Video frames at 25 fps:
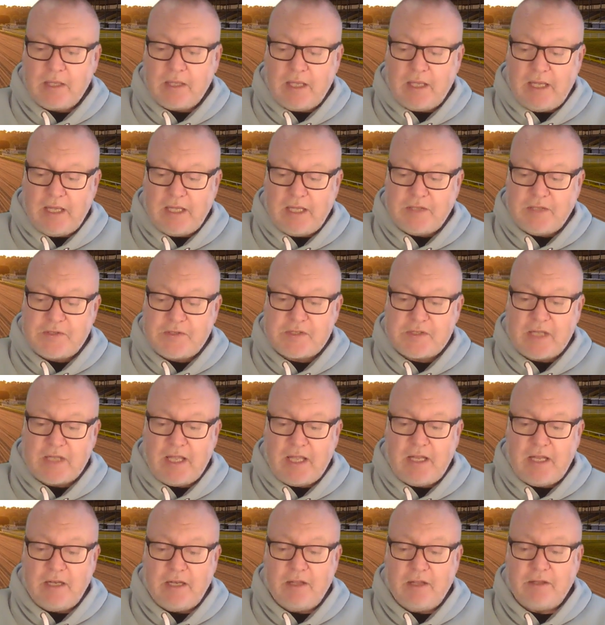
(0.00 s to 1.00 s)
It's
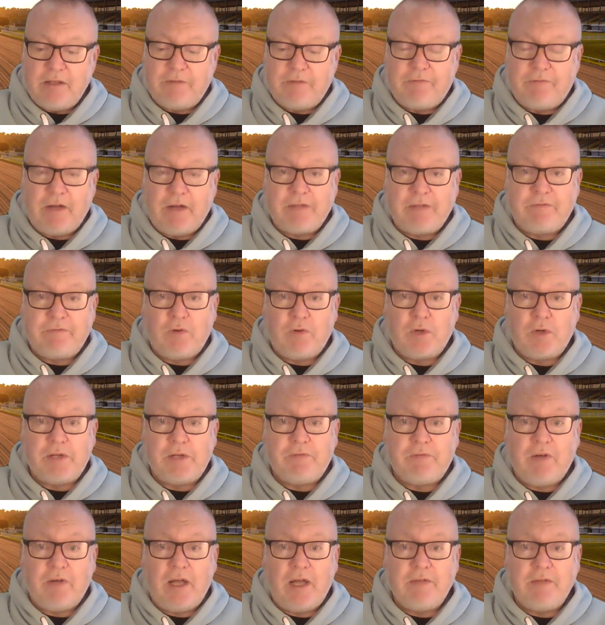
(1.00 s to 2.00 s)
in the
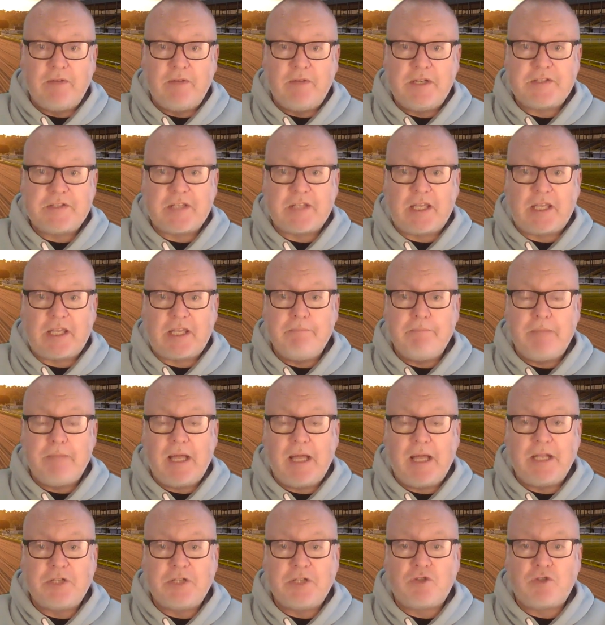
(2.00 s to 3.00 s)
5:45, and it's the Kim
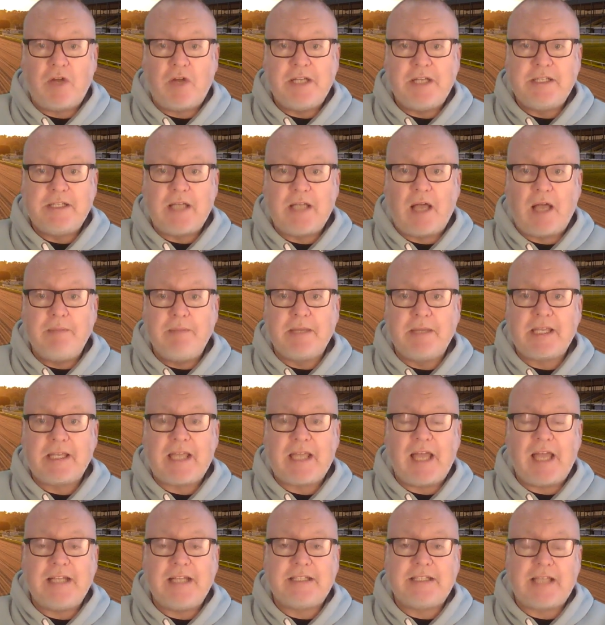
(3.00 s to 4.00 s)
Bailey train Diamond
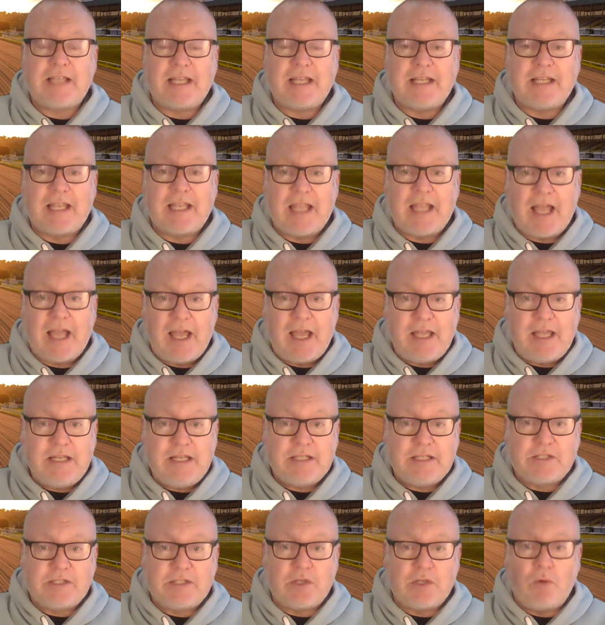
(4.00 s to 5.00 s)
Gate taking
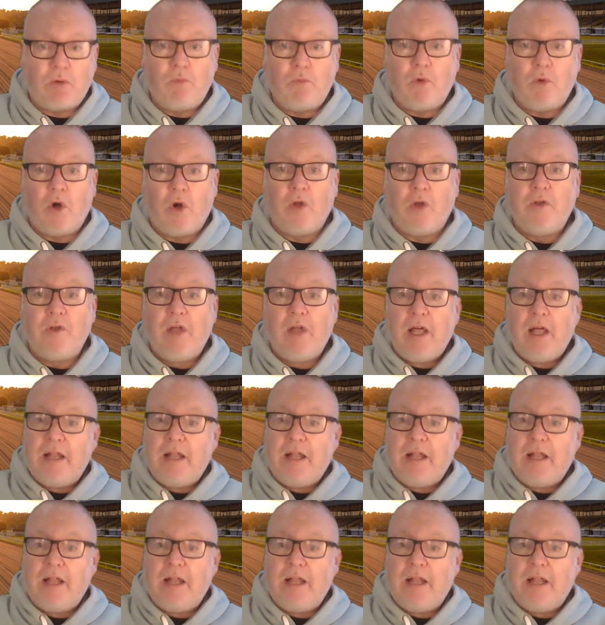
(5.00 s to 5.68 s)
8-1.